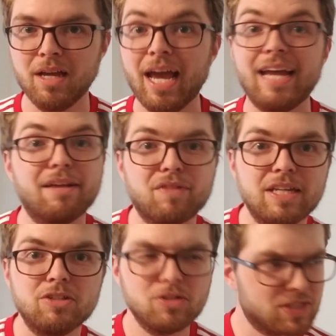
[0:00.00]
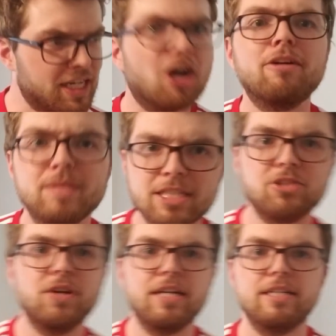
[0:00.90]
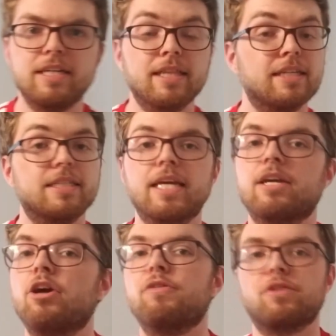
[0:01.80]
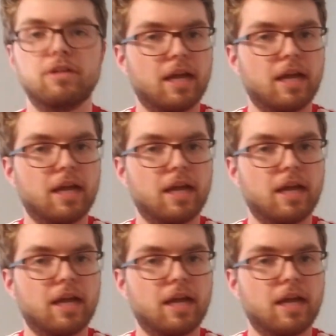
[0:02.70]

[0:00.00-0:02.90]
And if they do, you say, arms, that's a great idea, and then take over.